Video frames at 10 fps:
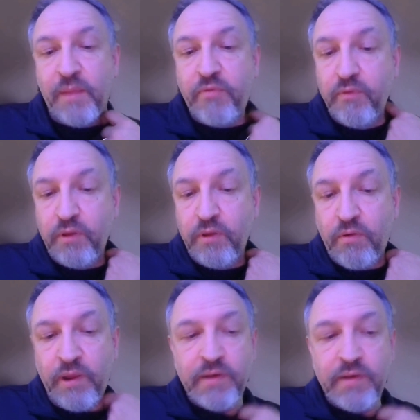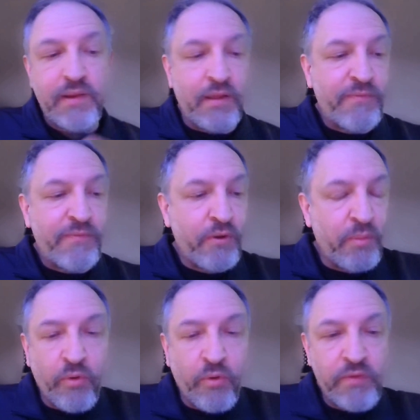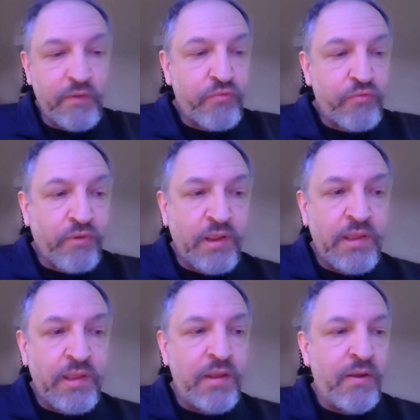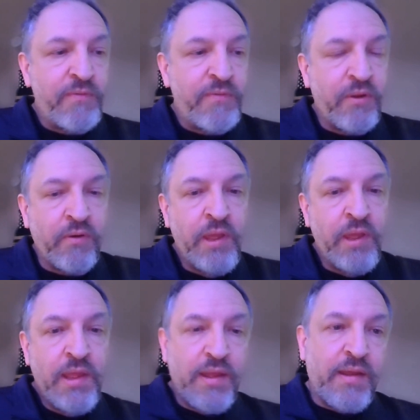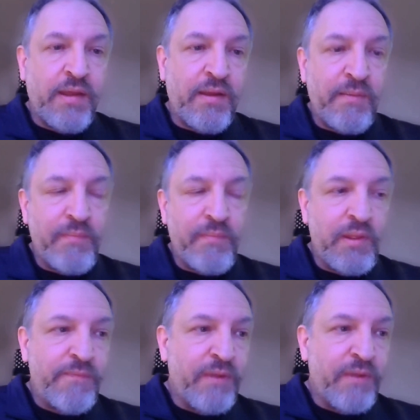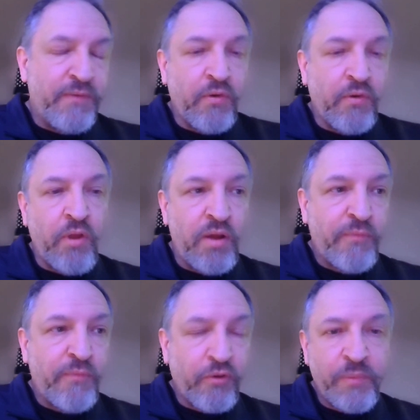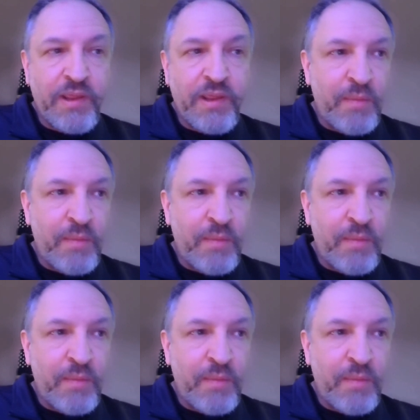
absolutely correct. Fruit of the poisonous tree. If you're if you're law enforcement